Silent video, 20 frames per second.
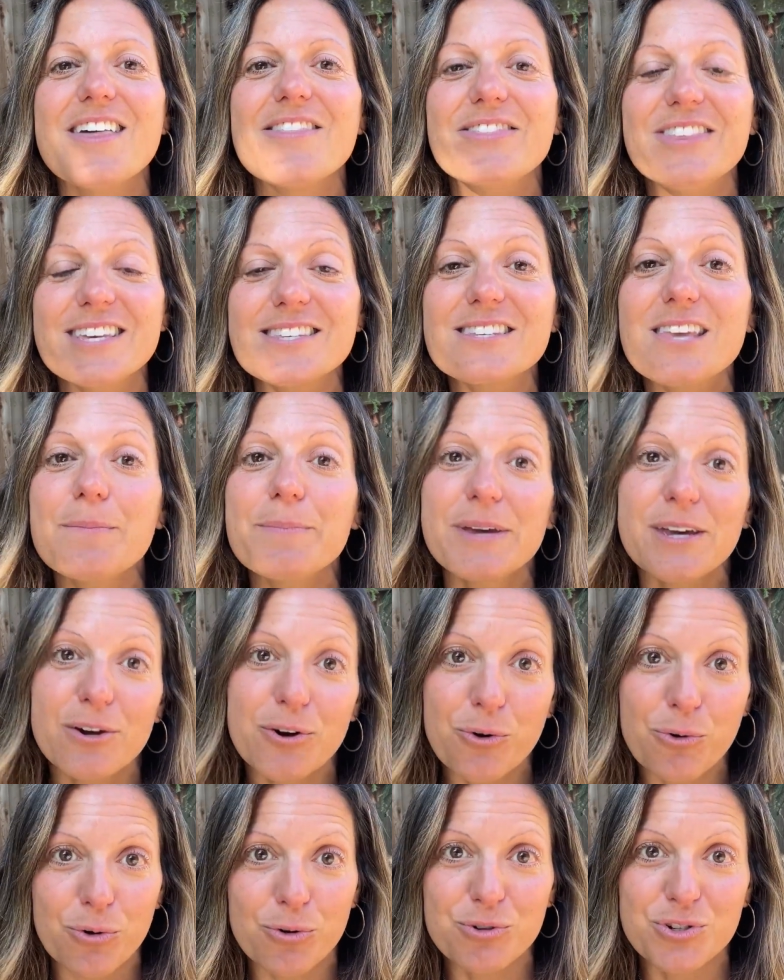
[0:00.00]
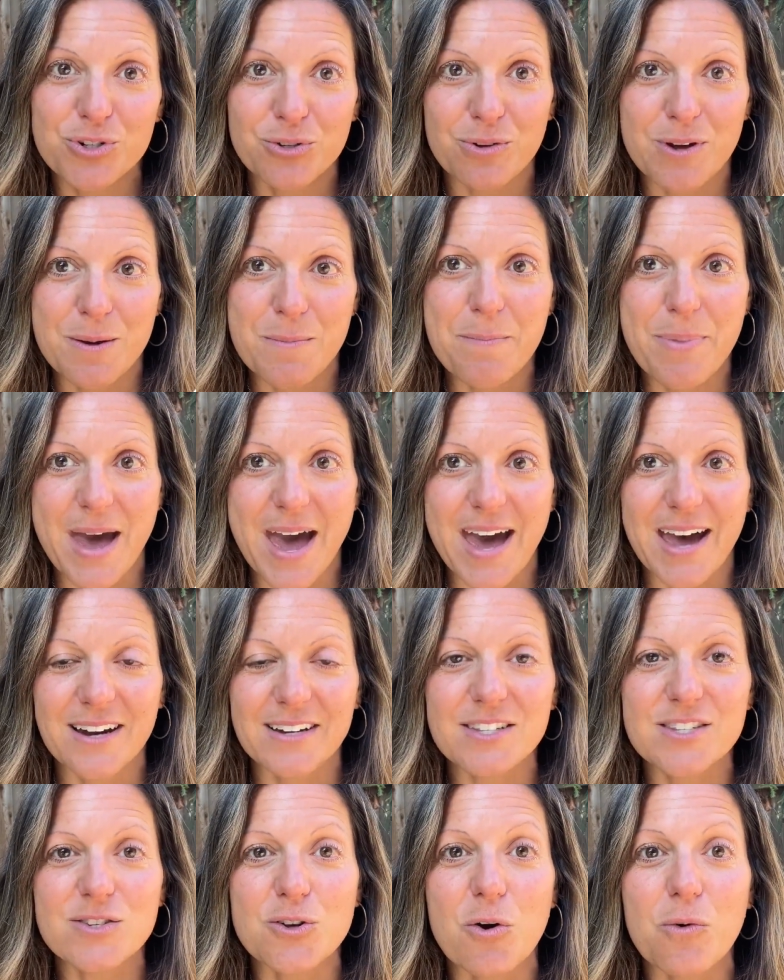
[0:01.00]
This can be a crucial
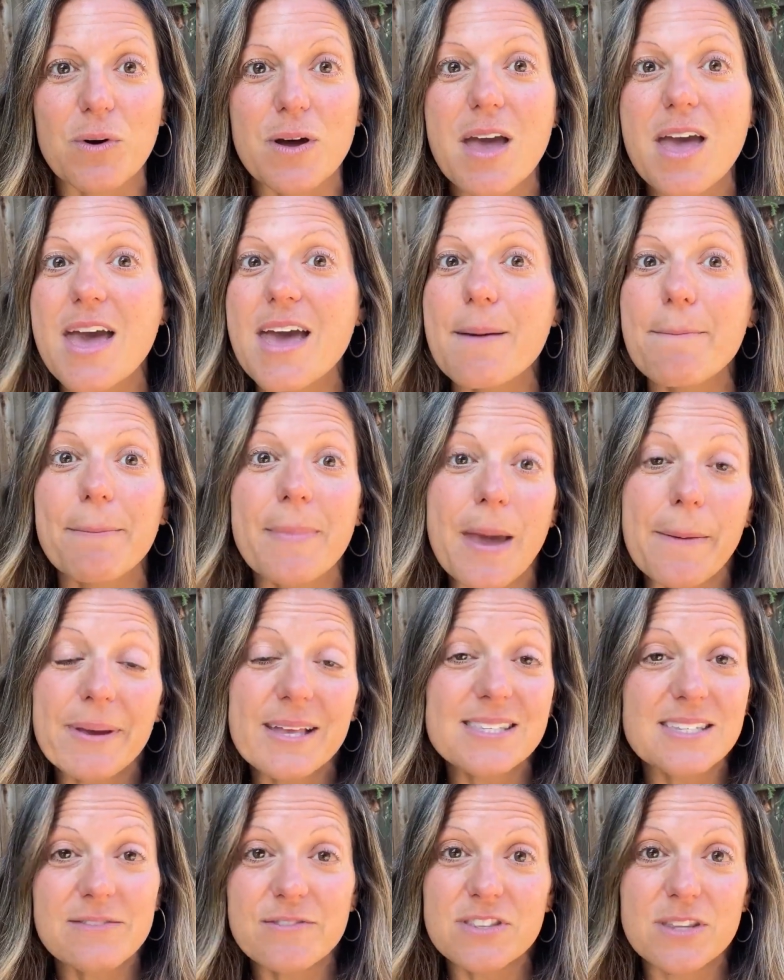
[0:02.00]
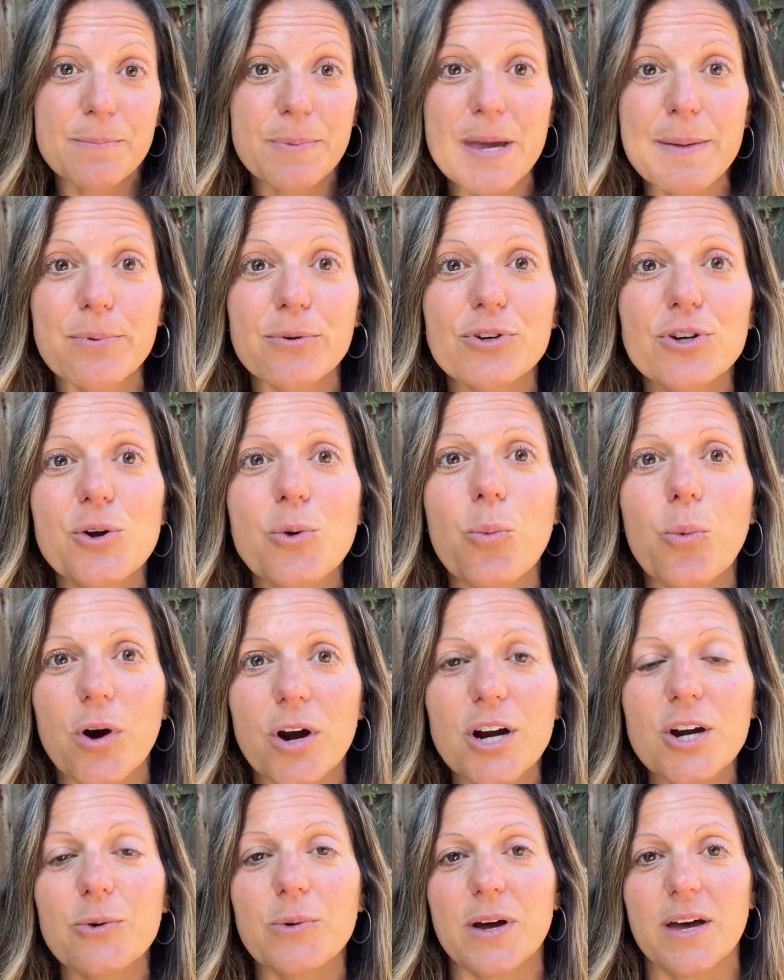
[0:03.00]
impact. So maybe it's even the people you
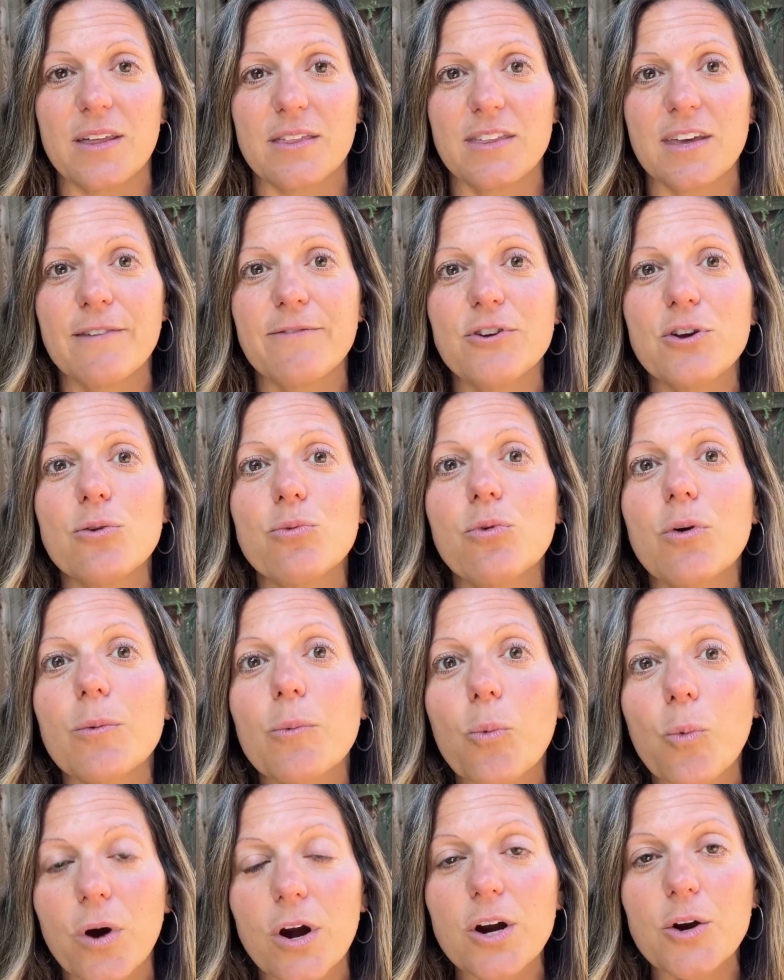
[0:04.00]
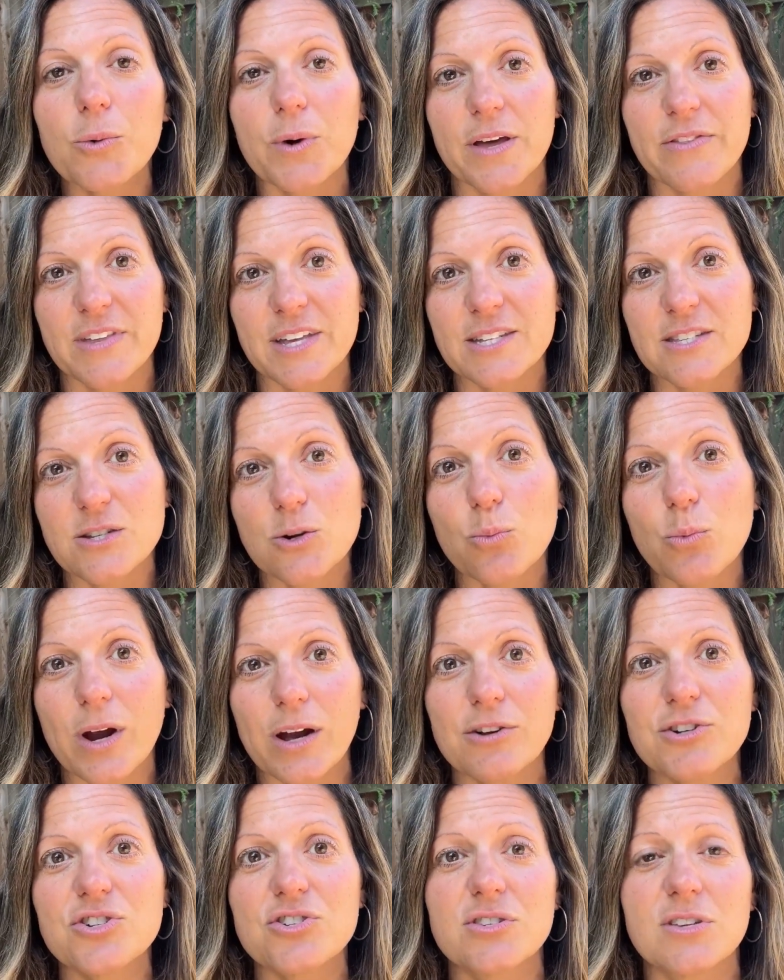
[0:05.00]
work with. If you work with and
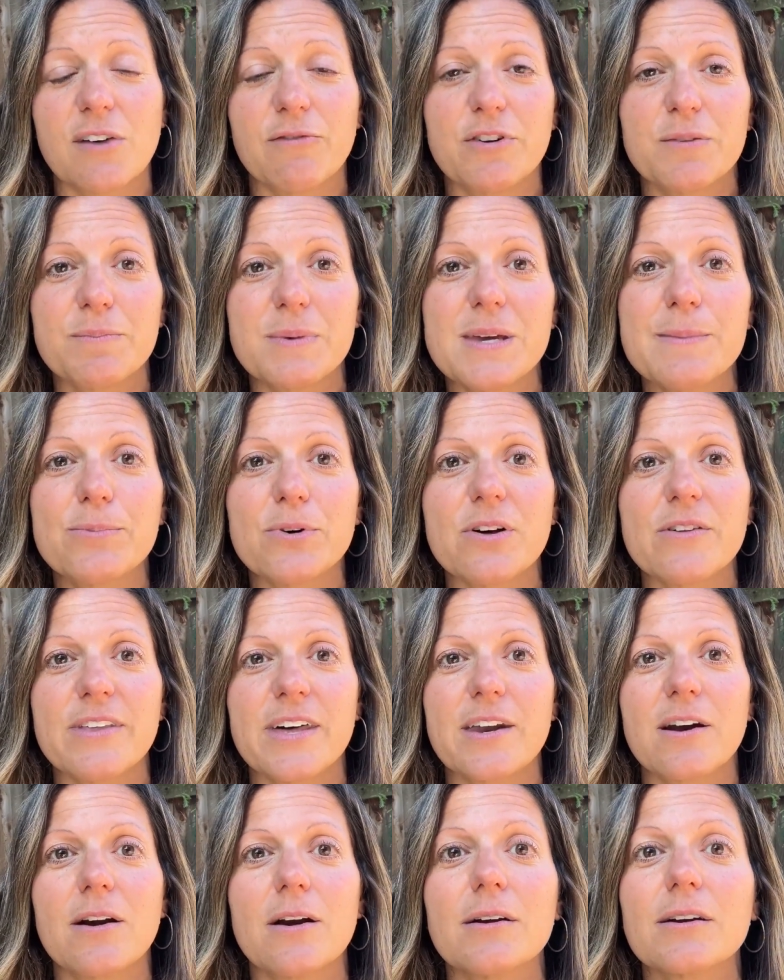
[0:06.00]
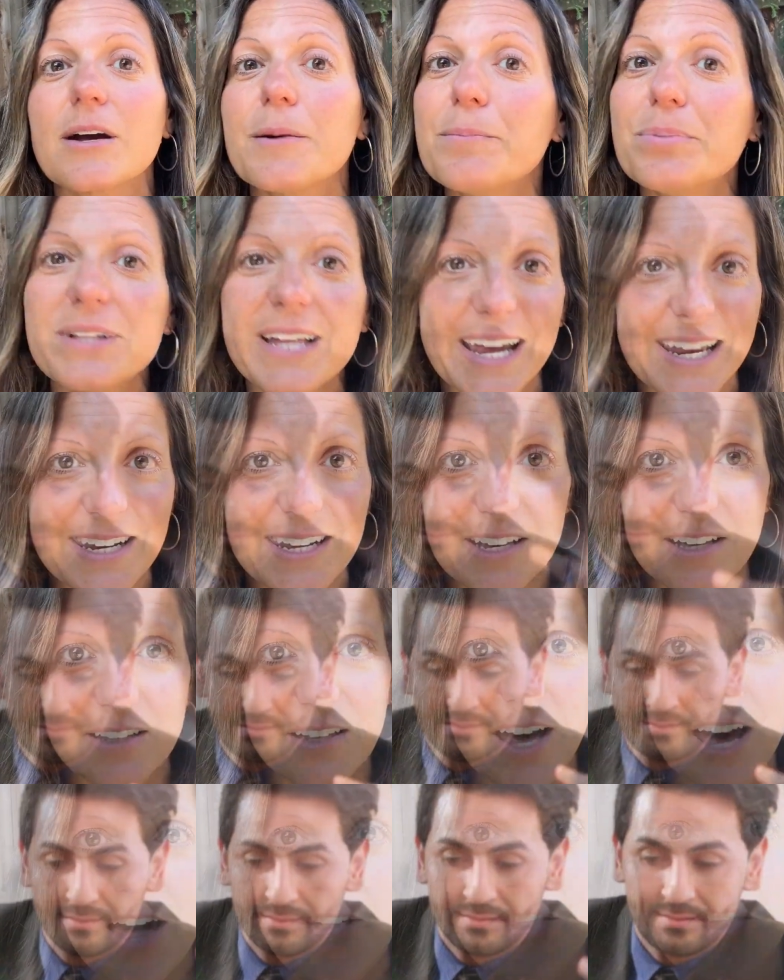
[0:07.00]
surround yourself with people that are complaining a
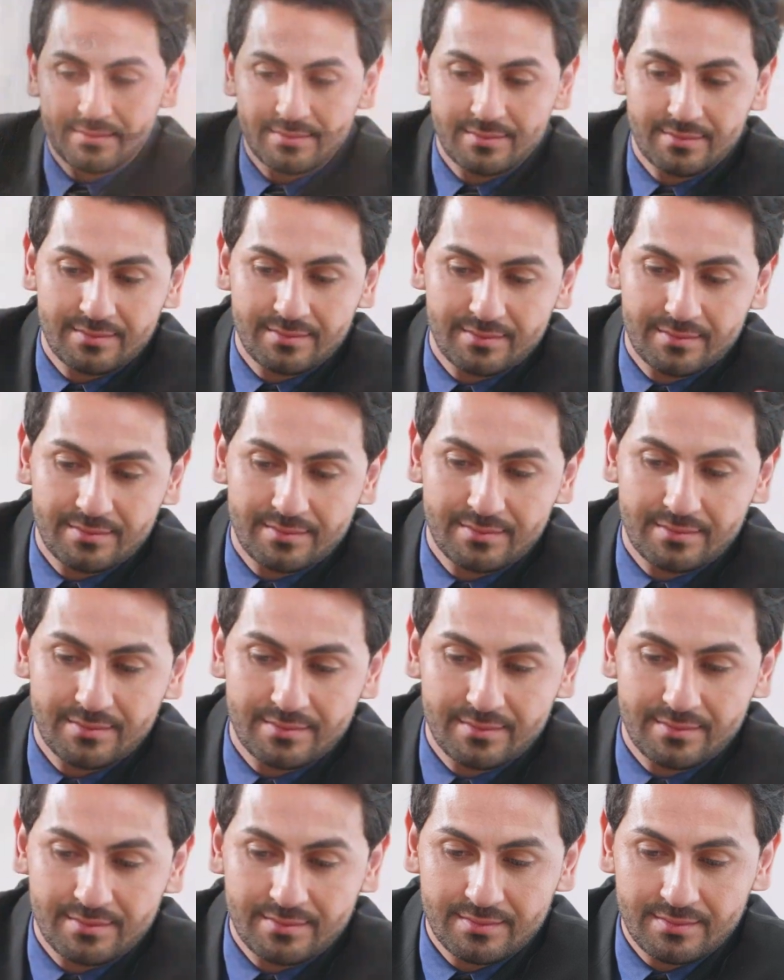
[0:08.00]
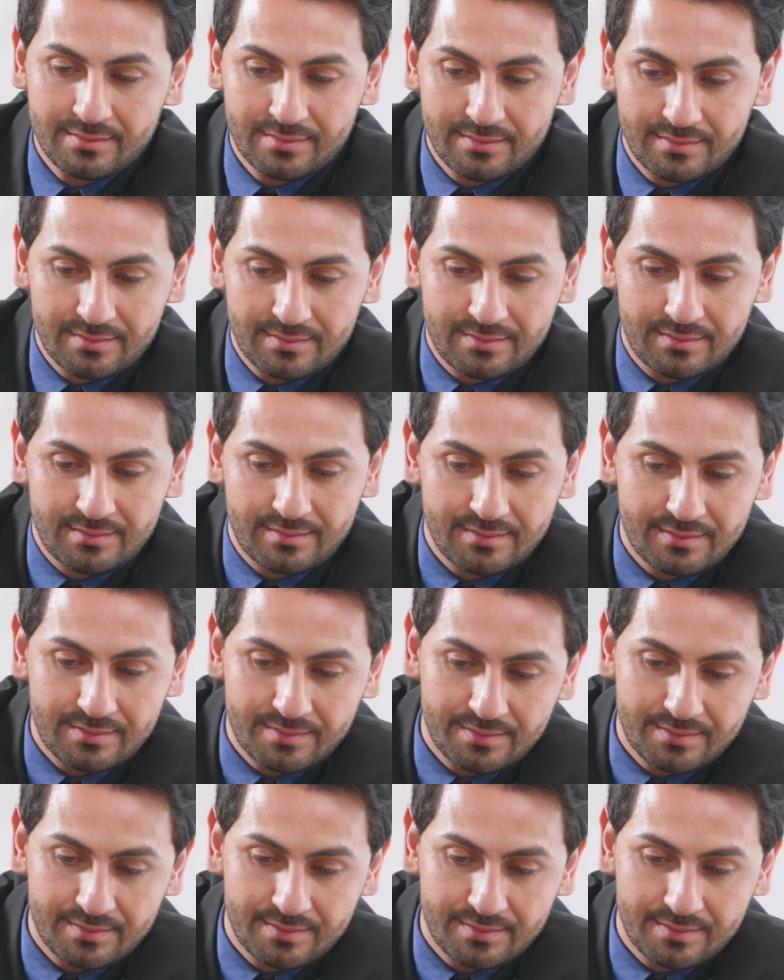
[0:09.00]
lot, that are negative, that tend to blame,